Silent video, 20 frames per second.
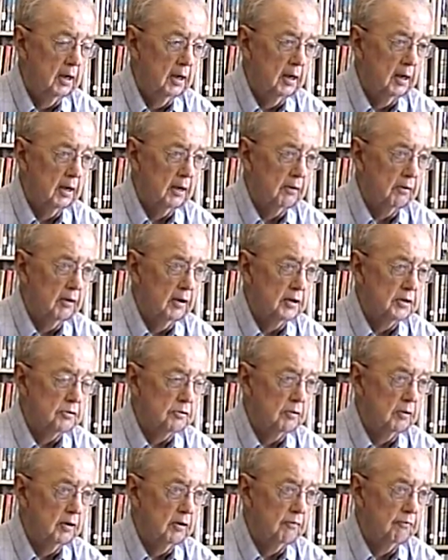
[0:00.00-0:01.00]
And I
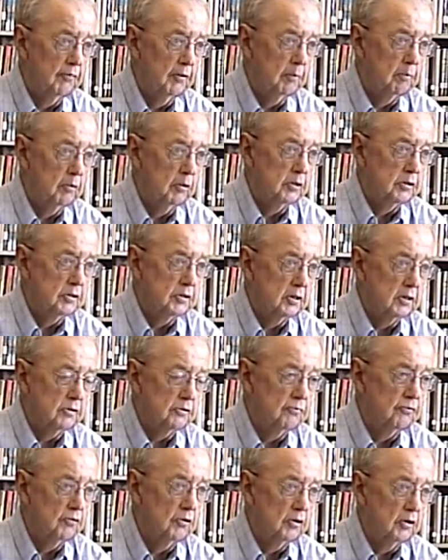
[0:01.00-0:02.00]
graduated February 6,
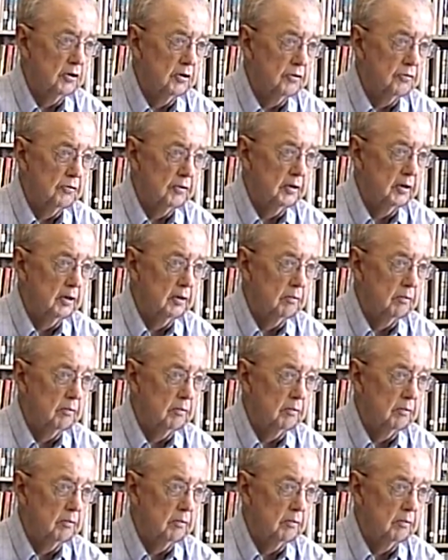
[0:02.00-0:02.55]
43,